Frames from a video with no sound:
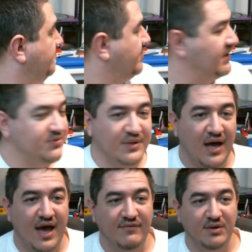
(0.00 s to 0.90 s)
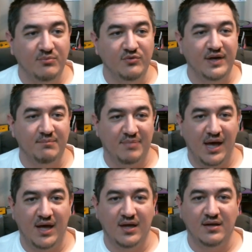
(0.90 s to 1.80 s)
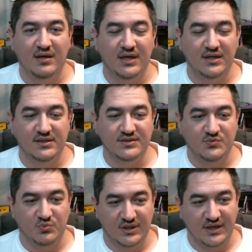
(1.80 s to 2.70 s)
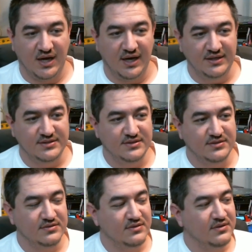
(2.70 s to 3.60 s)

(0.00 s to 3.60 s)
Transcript: Plus, without having a moving bed is really nice.